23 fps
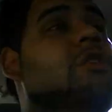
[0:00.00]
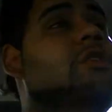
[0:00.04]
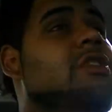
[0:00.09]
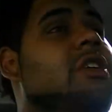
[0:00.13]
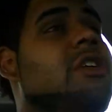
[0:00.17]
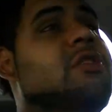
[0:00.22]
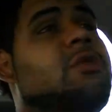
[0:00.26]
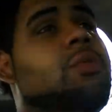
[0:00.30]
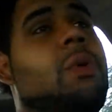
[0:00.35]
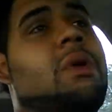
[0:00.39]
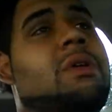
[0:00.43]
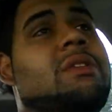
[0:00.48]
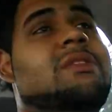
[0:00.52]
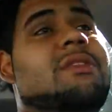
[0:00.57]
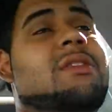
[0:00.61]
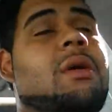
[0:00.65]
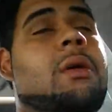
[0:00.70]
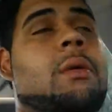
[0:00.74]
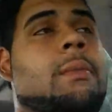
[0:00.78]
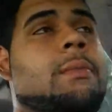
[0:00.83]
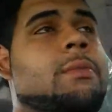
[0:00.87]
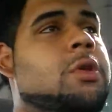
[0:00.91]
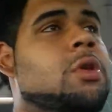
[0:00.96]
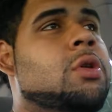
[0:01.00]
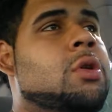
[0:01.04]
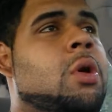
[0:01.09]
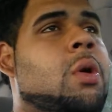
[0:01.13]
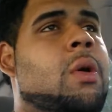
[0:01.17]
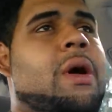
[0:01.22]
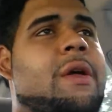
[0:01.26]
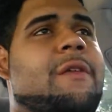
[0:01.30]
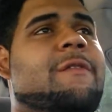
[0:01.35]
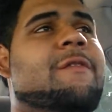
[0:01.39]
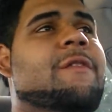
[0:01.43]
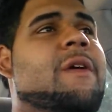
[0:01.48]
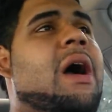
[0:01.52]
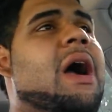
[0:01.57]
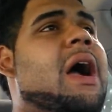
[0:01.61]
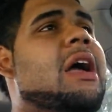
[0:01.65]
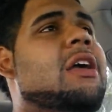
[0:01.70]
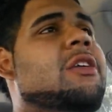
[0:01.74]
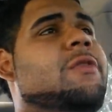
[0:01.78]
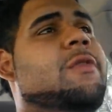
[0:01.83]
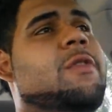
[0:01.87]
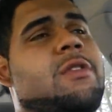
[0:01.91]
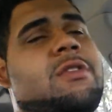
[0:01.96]
you just want some, you know,
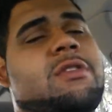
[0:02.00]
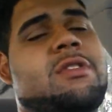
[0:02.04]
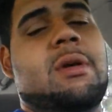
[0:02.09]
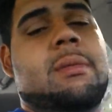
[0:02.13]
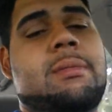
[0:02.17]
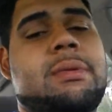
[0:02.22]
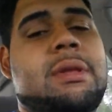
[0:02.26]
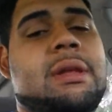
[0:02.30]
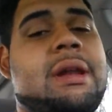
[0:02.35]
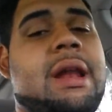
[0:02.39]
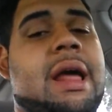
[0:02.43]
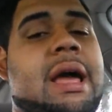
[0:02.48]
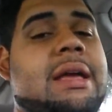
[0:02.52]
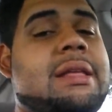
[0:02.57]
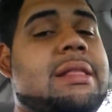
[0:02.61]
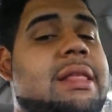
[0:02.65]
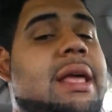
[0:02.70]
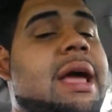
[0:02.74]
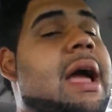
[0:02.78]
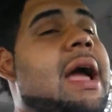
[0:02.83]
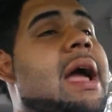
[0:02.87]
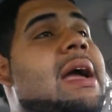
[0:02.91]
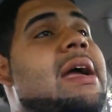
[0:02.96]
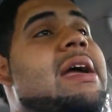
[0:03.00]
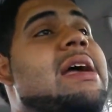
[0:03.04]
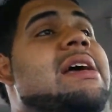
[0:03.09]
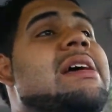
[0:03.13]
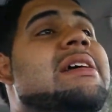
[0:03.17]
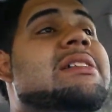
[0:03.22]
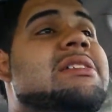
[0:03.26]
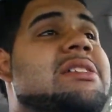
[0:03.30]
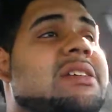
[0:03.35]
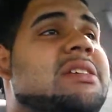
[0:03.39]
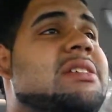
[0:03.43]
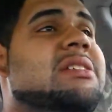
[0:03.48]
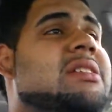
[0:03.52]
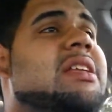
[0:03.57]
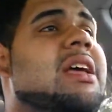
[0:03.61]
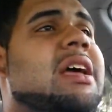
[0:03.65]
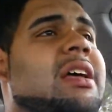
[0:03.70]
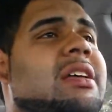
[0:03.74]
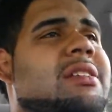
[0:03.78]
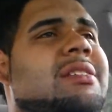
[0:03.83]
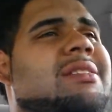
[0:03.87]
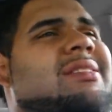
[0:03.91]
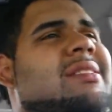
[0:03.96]
advice for something like that, just
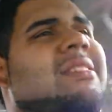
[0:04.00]
to